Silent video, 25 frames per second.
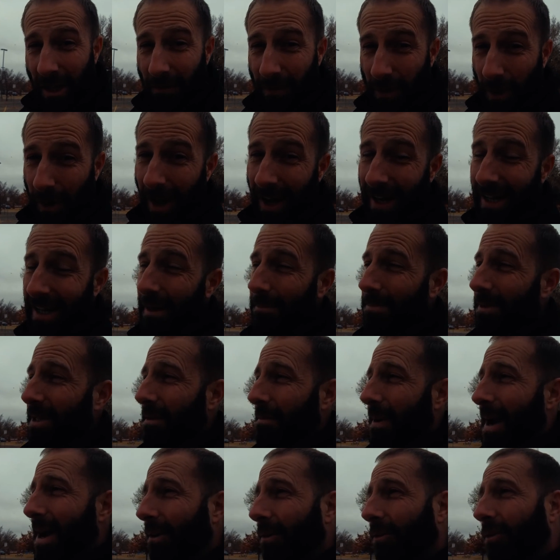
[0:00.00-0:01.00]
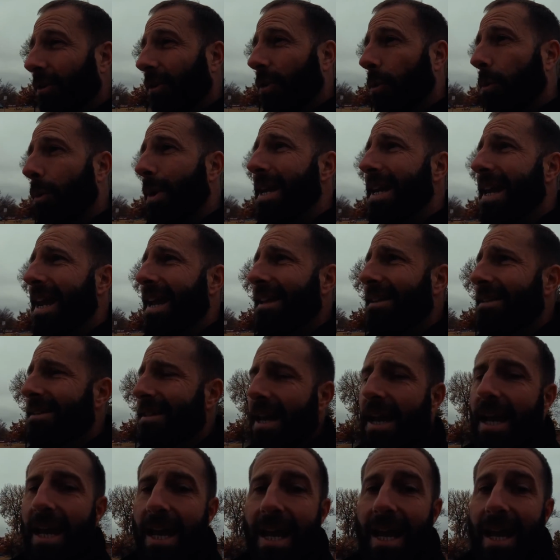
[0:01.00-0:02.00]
if you're heading up to the mountains on the weekends,